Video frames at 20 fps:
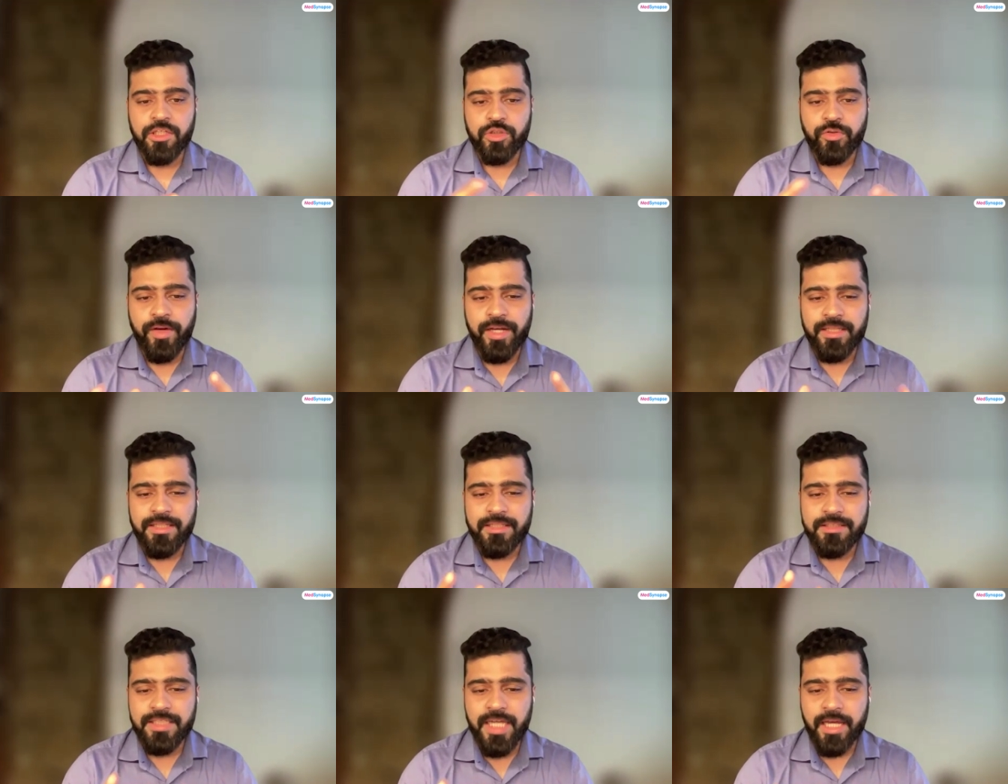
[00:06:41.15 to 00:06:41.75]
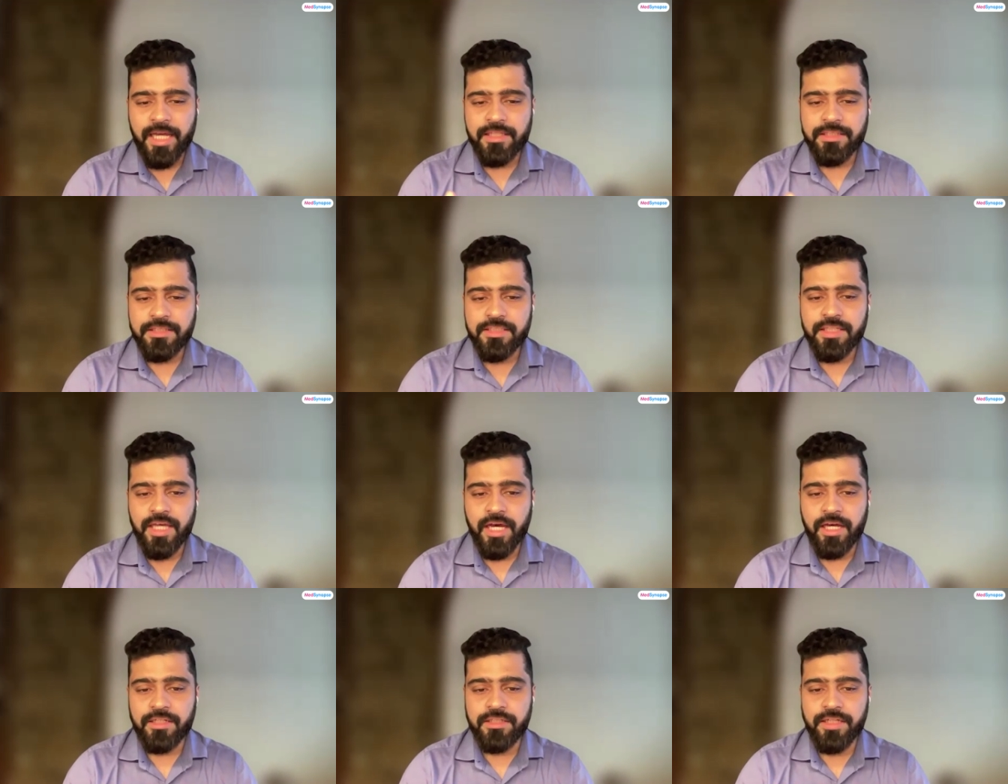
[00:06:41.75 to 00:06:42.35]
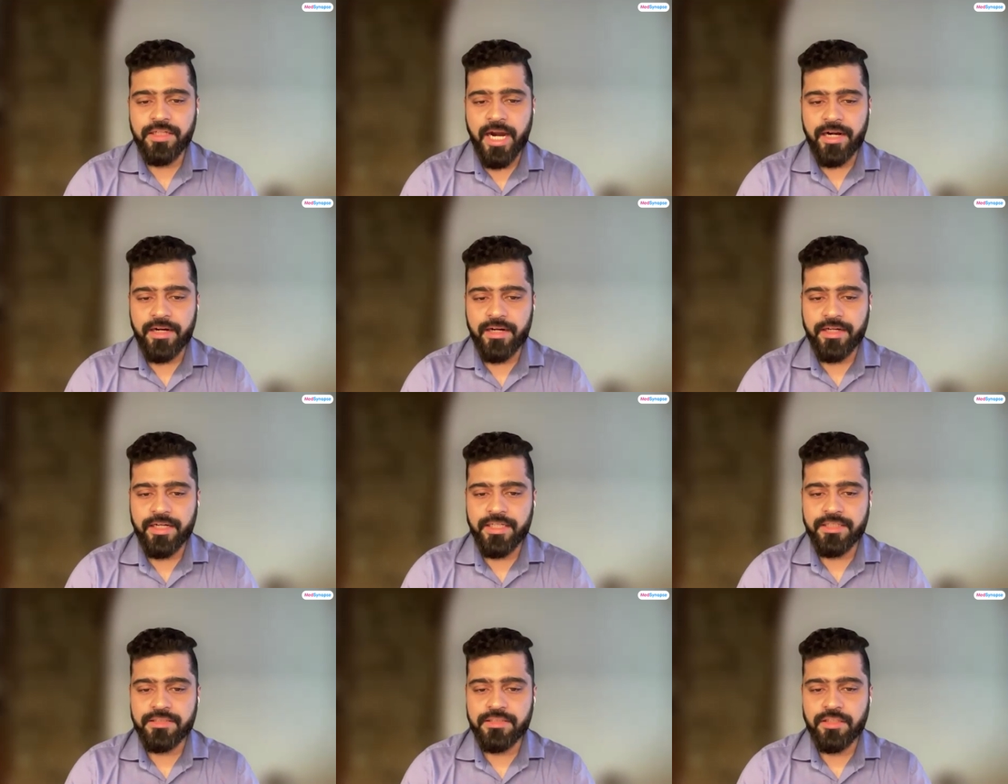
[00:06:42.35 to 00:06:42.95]
So when these challenges aren't
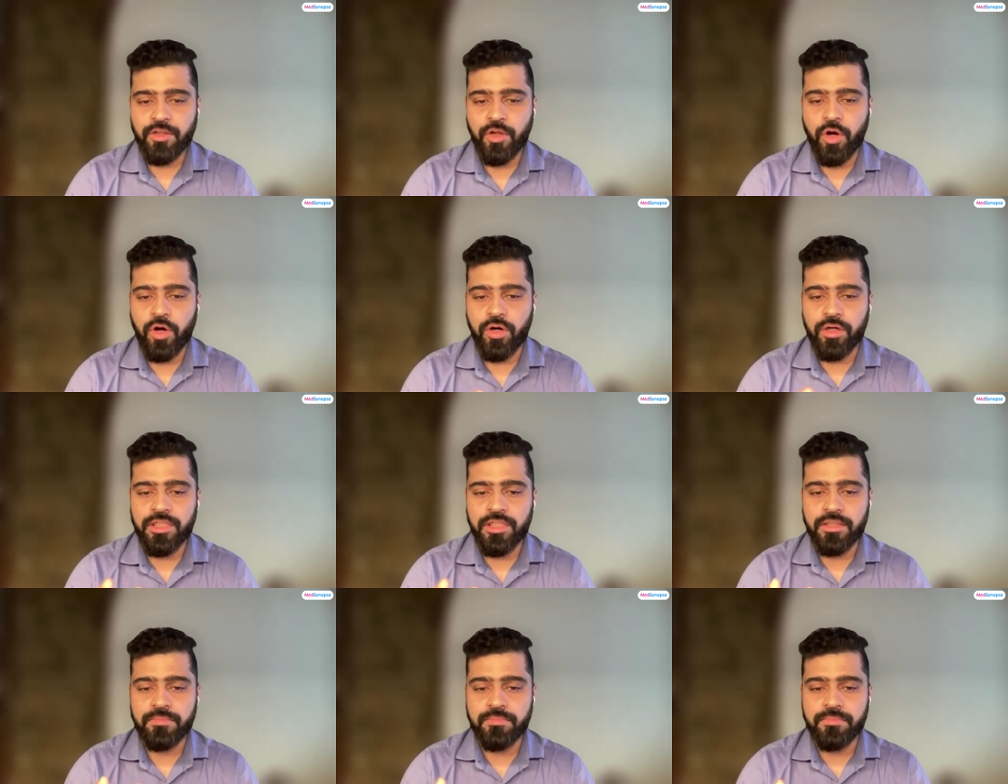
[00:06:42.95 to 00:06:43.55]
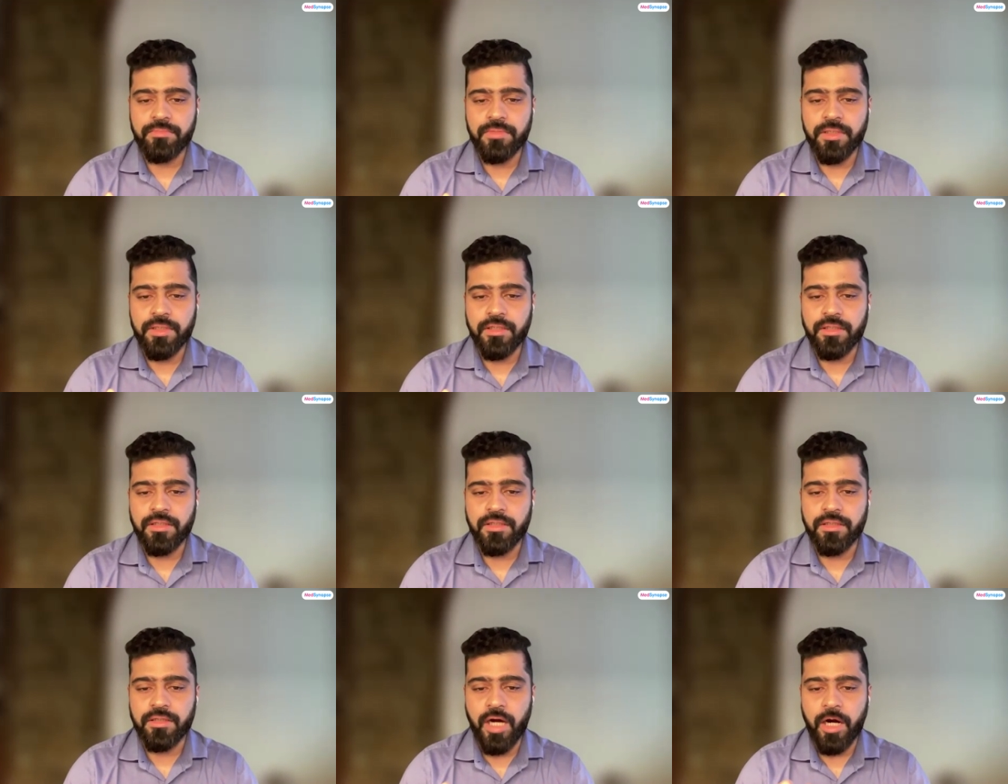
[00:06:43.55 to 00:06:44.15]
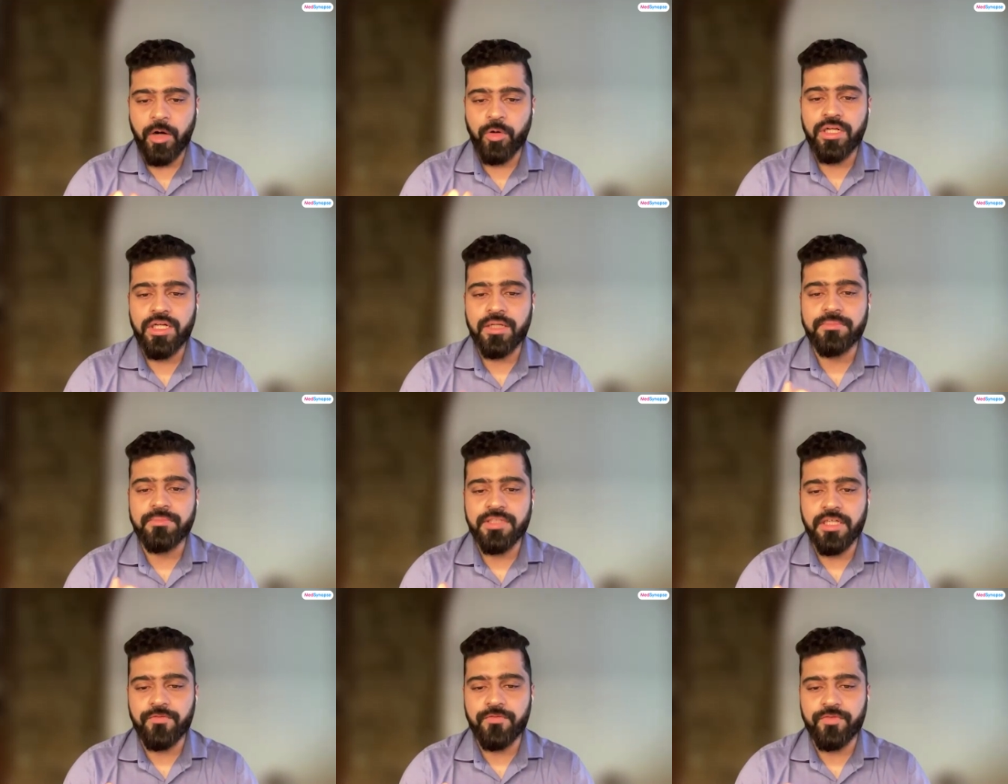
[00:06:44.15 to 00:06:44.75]
addressed, long-term
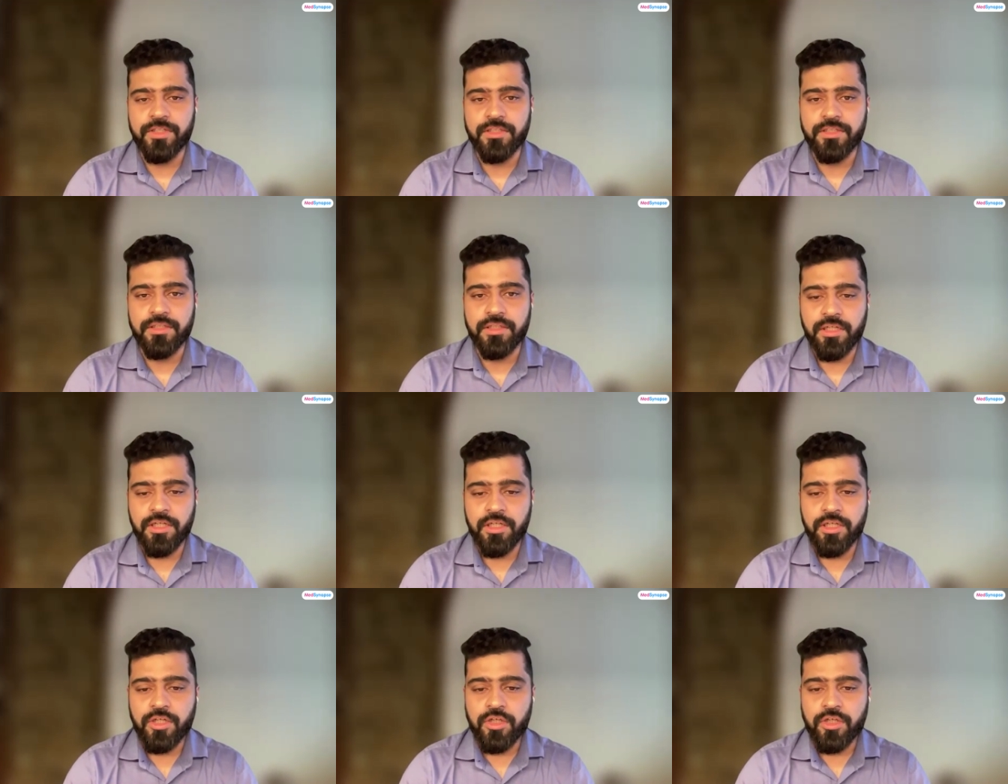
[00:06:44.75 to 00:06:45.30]
outcomes suffer.